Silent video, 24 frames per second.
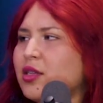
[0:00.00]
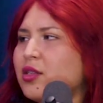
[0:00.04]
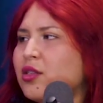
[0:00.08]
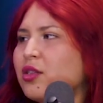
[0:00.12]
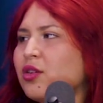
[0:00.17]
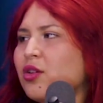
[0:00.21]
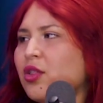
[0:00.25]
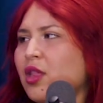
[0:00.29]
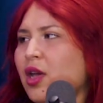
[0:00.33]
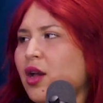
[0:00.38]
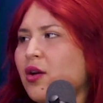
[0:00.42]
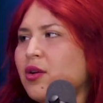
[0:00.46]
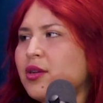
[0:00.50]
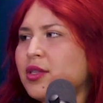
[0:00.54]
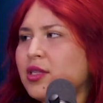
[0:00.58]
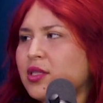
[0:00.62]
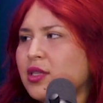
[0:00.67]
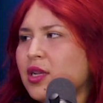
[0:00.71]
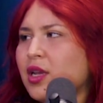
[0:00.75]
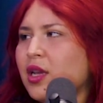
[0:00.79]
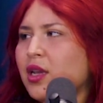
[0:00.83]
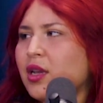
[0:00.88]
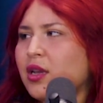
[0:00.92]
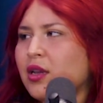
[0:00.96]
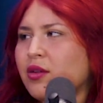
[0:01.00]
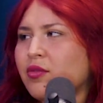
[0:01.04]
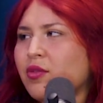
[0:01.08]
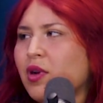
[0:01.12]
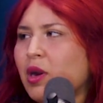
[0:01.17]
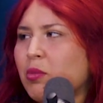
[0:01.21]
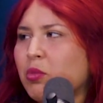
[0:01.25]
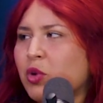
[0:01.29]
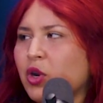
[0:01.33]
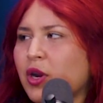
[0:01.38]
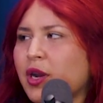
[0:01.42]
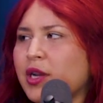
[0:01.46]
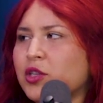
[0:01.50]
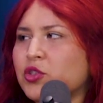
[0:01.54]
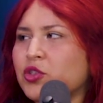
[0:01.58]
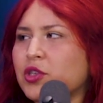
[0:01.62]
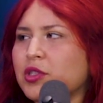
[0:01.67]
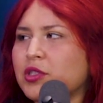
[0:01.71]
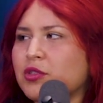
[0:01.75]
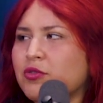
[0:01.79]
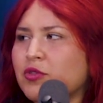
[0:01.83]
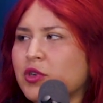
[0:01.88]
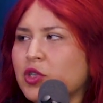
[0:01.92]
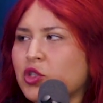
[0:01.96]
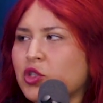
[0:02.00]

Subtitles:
so that was like reparations for